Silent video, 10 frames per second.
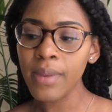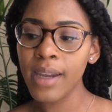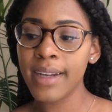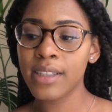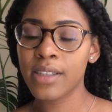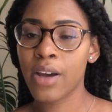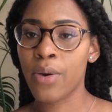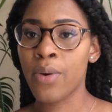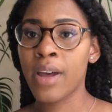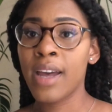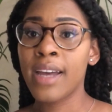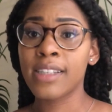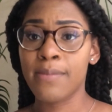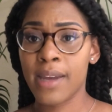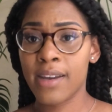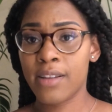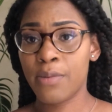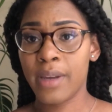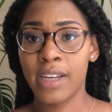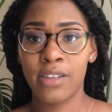And so to make it a little
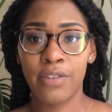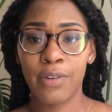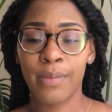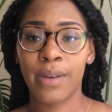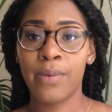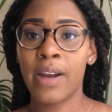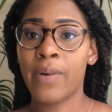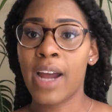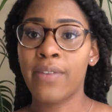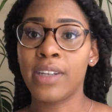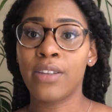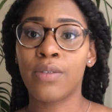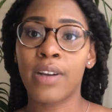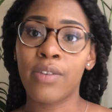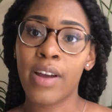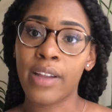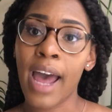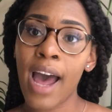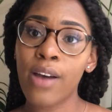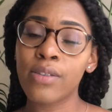bit easier for me when I would have to either run around the
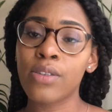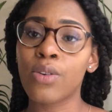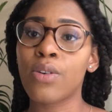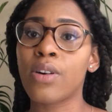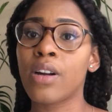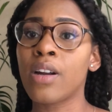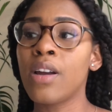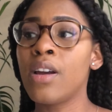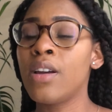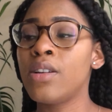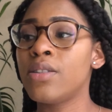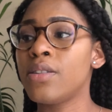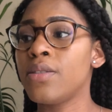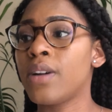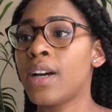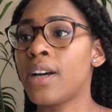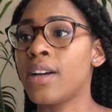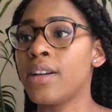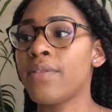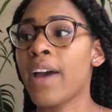house or to
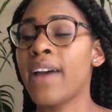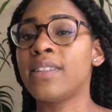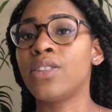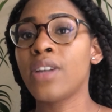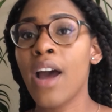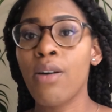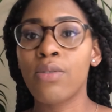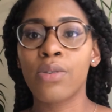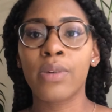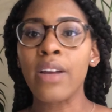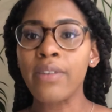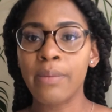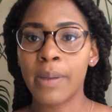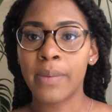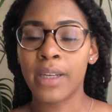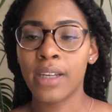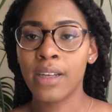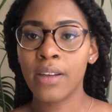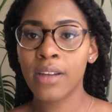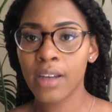if I had to shower, whatever it may be,
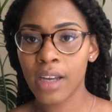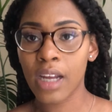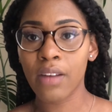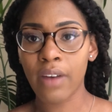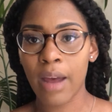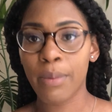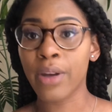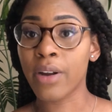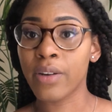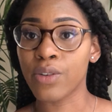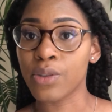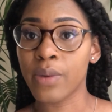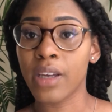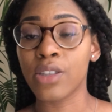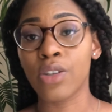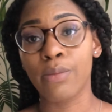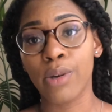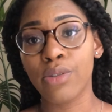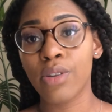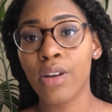if I put her in her swing and turn the
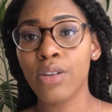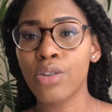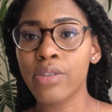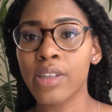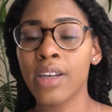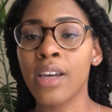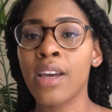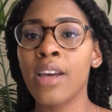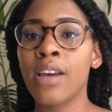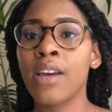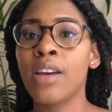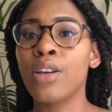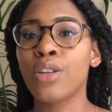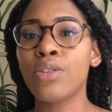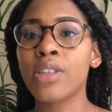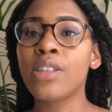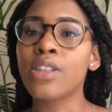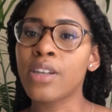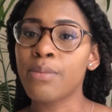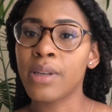motion on, usually she
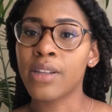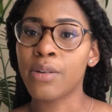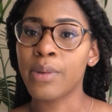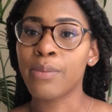could be a little bit